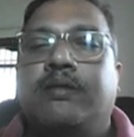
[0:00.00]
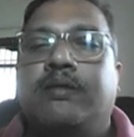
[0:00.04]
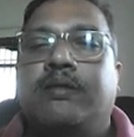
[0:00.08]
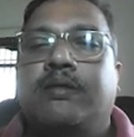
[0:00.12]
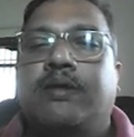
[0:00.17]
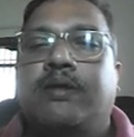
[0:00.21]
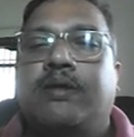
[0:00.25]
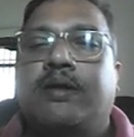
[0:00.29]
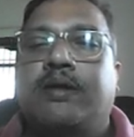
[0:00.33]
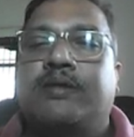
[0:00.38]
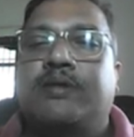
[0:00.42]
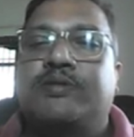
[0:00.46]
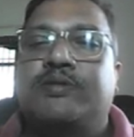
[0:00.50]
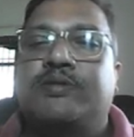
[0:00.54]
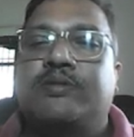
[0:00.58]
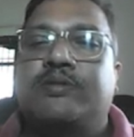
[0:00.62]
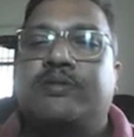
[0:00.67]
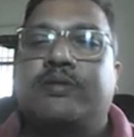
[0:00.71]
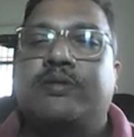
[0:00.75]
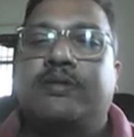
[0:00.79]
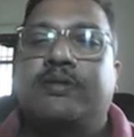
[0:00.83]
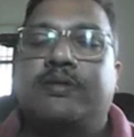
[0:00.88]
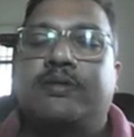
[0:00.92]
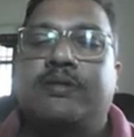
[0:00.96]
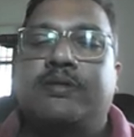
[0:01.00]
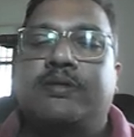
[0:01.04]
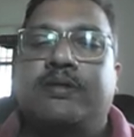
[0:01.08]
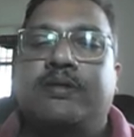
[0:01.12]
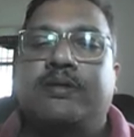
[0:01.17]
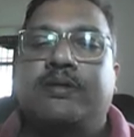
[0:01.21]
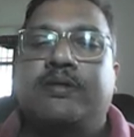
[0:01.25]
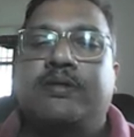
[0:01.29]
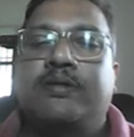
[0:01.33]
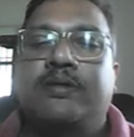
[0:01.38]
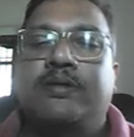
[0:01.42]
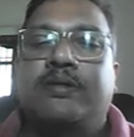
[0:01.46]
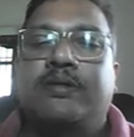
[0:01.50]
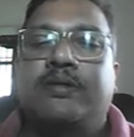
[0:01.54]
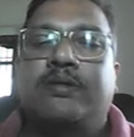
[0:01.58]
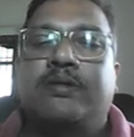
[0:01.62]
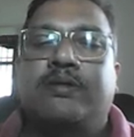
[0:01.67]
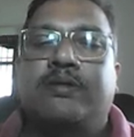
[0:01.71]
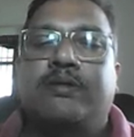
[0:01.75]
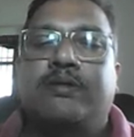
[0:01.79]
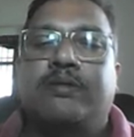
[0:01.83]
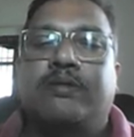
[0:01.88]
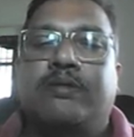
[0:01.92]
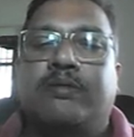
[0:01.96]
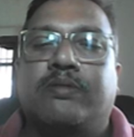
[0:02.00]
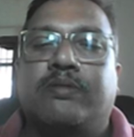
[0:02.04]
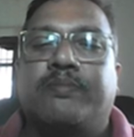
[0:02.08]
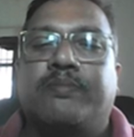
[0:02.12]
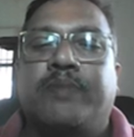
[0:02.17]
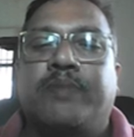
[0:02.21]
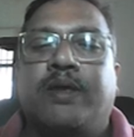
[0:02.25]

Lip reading: Understood? No.